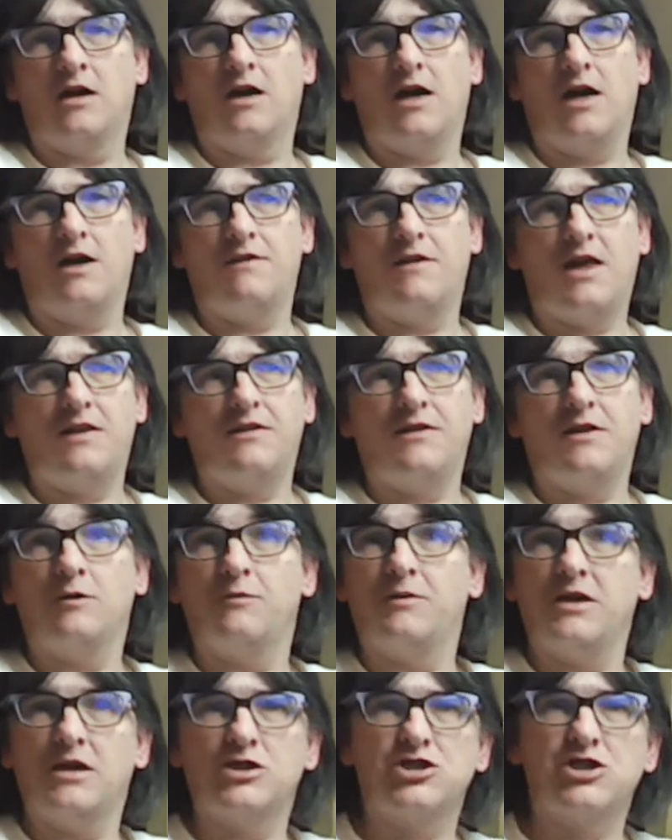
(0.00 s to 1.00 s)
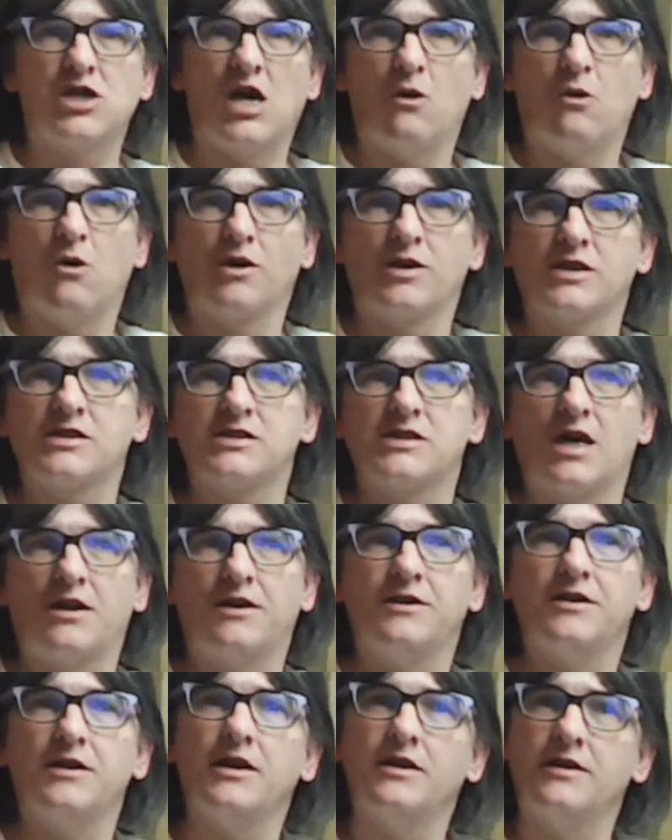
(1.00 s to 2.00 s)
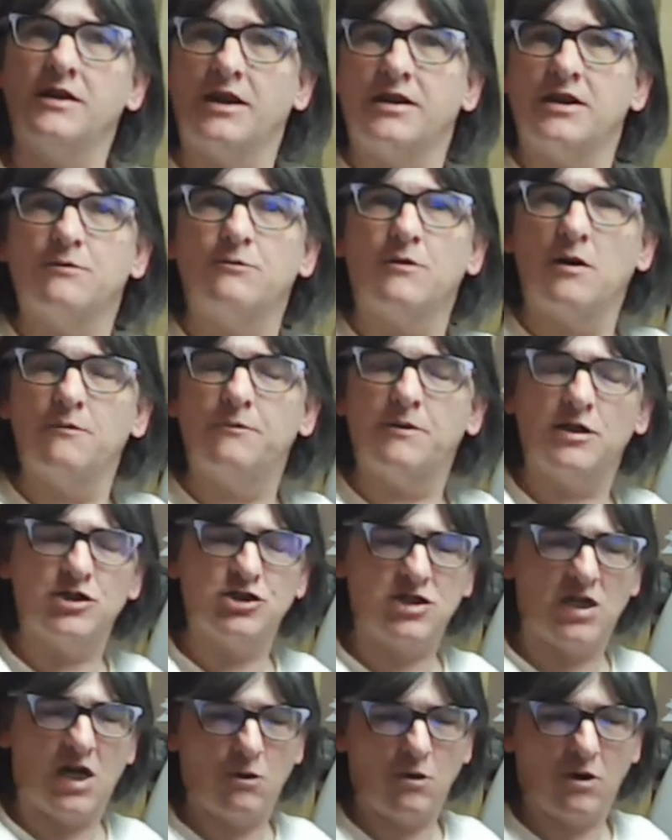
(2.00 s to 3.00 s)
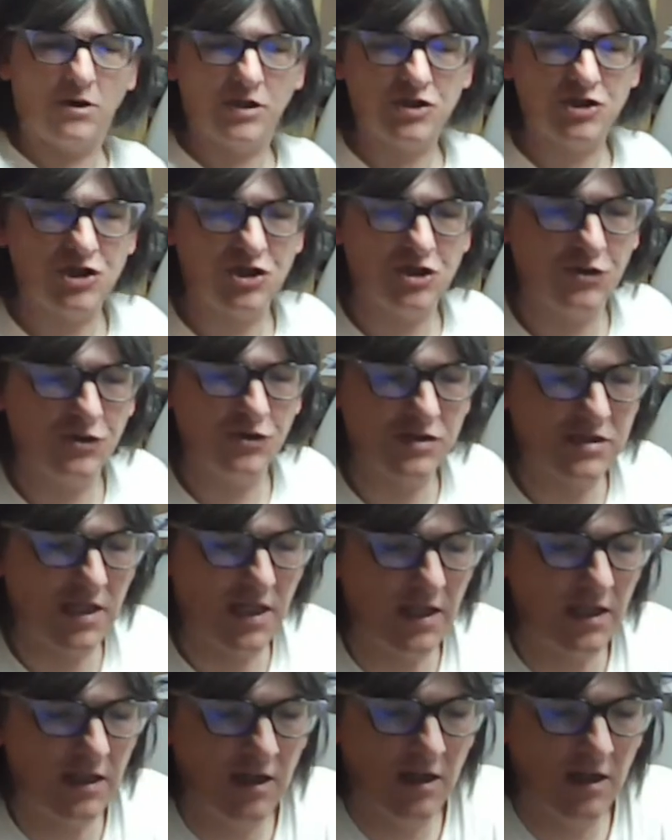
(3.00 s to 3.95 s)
and then there'll be a show on a Sunday, and then there might be a show on a Tuesday.